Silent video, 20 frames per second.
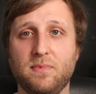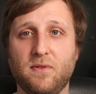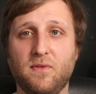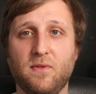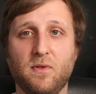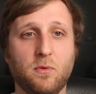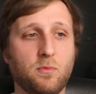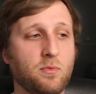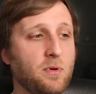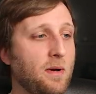
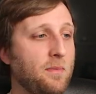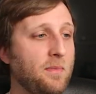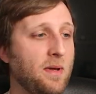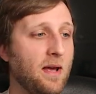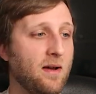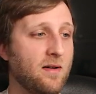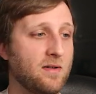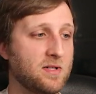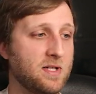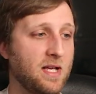before
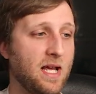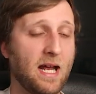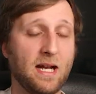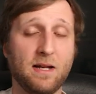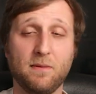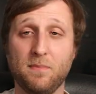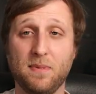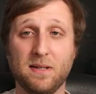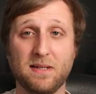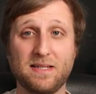Premiere actually
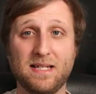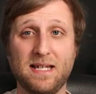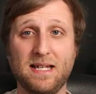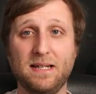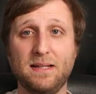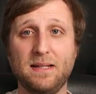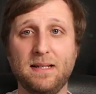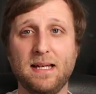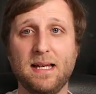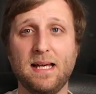had it built
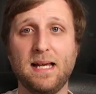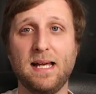in.